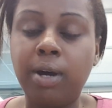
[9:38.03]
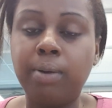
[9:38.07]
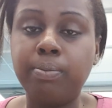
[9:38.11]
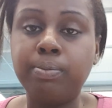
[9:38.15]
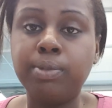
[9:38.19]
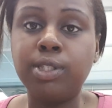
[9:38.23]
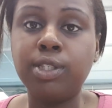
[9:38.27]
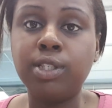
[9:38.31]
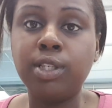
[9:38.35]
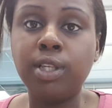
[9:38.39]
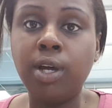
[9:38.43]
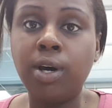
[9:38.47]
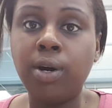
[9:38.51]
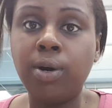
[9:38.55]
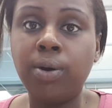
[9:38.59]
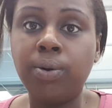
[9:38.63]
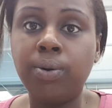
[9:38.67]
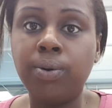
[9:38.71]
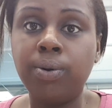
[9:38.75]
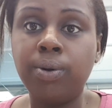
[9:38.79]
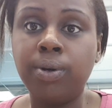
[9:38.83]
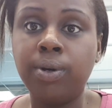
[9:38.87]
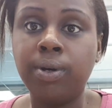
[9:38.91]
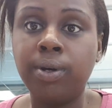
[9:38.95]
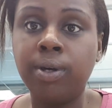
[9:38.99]

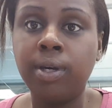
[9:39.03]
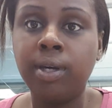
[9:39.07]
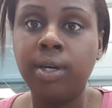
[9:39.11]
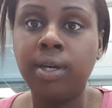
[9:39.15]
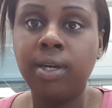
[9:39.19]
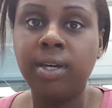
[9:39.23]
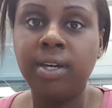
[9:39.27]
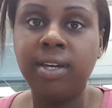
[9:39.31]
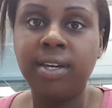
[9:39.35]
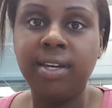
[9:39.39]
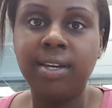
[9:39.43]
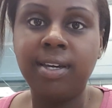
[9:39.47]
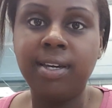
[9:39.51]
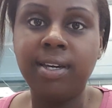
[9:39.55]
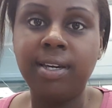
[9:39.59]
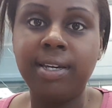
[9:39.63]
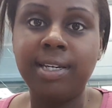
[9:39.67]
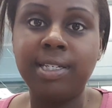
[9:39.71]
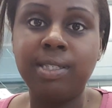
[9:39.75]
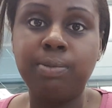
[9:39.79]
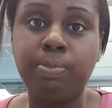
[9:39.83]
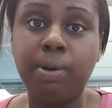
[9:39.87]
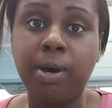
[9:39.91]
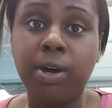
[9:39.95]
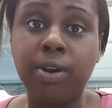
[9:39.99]
Slow
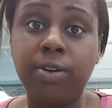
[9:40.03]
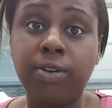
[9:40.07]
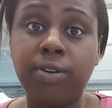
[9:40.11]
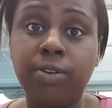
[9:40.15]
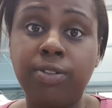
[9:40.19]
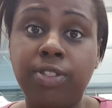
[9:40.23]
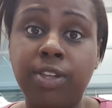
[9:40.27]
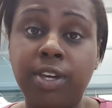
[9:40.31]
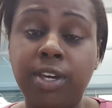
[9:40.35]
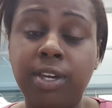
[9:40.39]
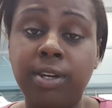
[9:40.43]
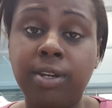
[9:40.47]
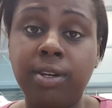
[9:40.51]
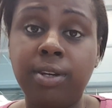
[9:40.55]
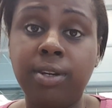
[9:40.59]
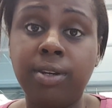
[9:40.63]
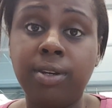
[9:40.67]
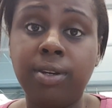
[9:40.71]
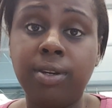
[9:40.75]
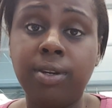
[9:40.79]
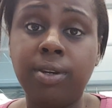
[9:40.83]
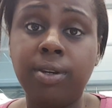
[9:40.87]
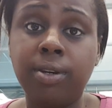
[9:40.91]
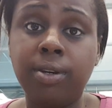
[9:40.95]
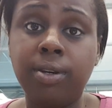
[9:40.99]
is better than
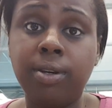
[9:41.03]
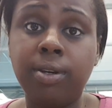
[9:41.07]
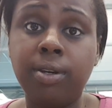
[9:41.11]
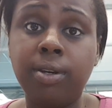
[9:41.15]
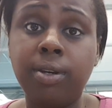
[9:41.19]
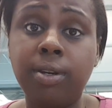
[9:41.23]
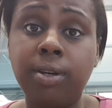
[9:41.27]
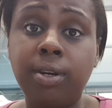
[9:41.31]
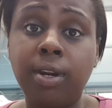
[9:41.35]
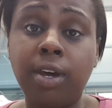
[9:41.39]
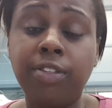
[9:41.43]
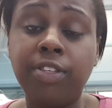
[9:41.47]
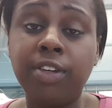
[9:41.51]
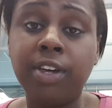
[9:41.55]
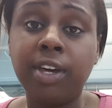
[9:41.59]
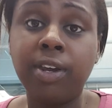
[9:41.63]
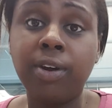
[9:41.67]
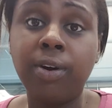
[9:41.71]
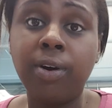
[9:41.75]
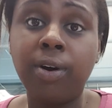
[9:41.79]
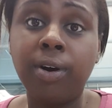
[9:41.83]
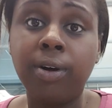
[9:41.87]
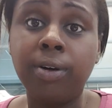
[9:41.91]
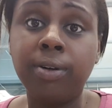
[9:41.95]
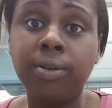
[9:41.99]
nothing at
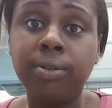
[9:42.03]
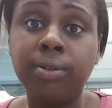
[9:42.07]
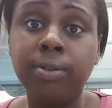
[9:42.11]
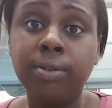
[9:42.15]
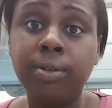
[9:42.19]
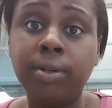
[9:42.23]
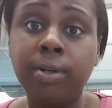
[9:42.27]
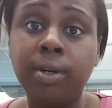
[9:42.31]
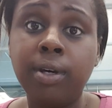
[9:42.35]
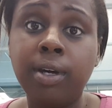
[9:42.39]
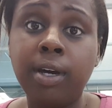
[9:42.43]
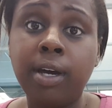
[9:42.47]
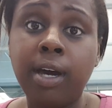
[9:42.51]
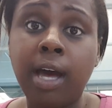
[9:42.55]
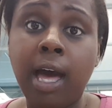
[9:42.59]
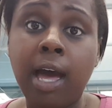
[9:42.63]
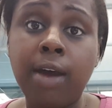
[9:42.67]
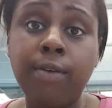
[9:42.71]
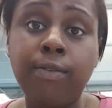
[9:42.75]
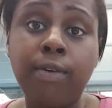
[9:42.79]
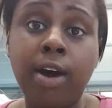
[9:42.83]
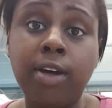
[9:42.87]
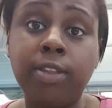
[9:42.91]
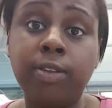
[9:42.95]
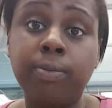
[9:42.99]
all.
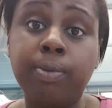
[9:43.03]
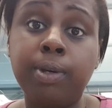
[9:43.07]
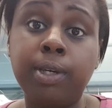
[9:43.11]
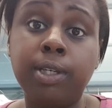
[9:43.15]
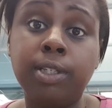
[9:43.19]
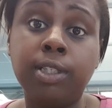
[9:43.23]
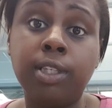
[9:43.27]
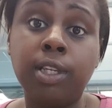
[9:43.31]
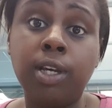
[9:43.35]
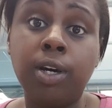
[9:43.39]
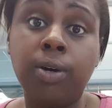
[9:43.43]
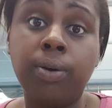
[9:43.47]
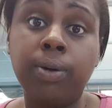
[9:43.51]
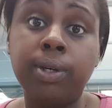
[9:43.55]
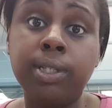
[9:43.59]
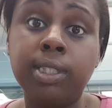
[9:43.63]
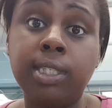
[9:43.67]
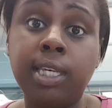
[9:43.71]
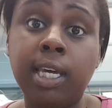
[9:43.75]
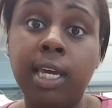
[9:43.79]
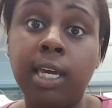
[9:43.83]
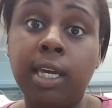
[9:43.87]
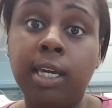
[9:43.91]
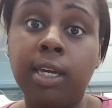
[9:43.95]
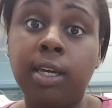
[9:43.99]
I'd rather be slow and
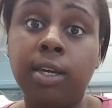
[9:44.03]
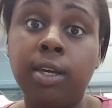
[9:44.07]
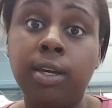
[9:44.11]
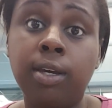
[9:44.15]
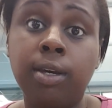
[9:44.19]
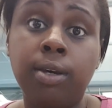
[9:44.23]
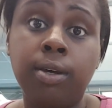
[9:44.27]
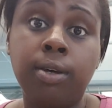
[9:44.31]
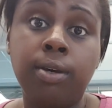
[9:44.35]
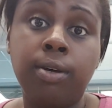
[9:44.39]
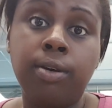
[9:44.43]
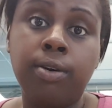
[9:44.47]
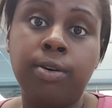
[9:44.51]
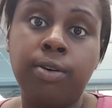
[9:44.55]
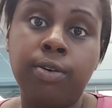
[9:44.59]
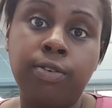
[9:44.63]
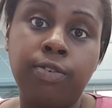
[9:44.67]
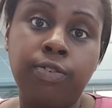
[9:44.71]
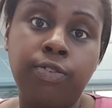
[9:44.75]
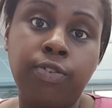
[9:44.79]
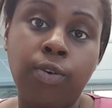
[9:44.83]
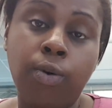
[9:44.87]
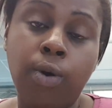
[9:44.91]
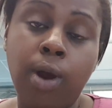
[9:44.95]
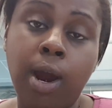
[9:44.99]
take
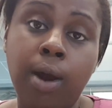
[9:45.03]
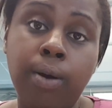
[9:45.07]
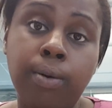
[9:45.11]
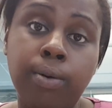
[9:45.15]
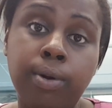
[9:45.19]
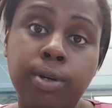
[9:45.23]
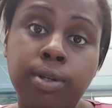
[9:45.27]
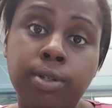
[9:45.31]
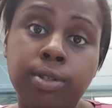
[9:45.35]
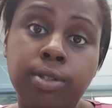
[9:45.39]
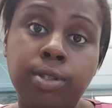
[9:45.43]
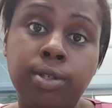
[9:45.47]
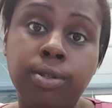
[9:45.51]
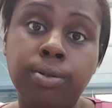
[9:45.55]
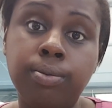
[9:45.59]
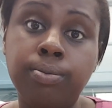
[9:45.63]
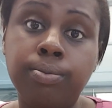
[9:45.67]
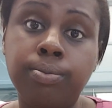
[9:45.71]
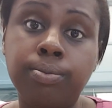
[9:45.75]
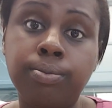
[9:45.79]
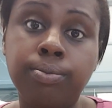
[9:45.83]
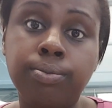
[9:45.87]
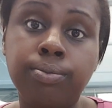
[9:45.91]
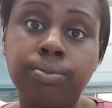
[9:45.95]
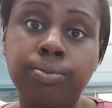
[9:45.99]
4 hours
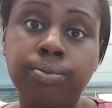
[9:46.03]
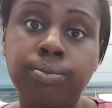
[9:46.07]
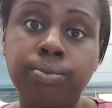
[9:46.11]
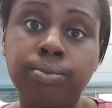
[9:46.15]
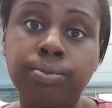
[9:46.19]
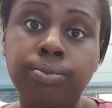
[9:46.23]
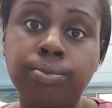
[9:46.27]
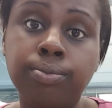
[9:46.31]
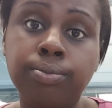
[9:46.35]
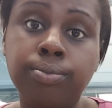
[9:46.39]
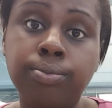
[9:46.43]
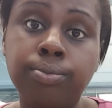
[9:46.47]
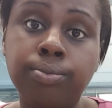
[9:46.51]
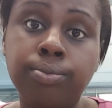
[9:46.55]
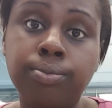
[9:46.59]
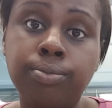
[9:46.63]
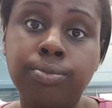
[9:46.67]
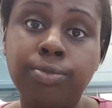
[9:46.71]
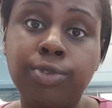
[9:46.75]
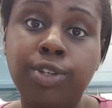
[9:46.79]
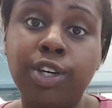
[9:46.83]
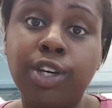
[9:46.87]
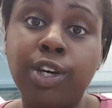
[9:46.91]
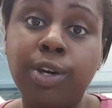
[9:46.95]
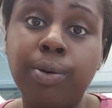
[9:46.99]

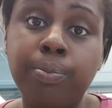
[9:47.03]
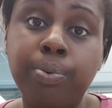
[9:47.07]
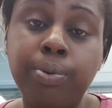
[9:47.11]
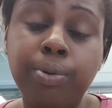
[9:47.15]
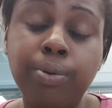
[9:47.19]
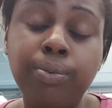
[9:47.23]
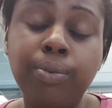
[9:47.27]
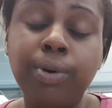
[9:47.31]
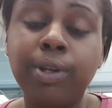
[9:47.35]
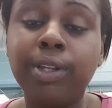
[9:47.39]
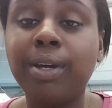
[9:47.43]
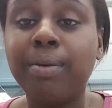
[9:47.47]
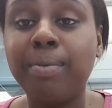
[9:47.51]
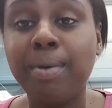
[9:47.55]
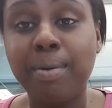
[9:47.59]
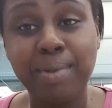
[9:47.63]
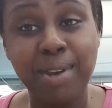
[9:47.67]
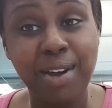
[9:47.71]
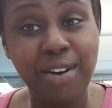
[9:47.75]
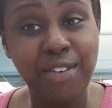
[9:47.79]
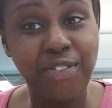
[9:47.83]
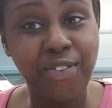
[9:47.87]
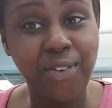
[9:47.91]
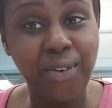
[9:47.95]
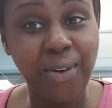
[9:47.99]
to maybe
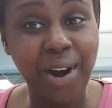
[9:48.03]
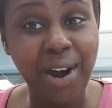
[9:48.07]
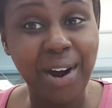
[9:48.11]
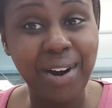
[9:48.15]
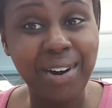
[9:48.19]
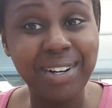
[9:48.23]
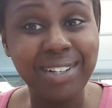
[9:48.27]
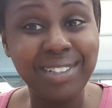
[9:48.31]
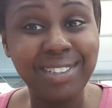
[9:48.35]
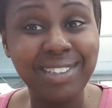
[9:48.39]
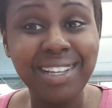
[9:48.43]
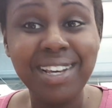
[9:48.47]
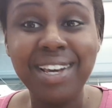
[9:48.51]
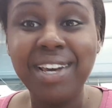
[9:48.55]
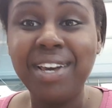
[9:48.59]
not 4 hours,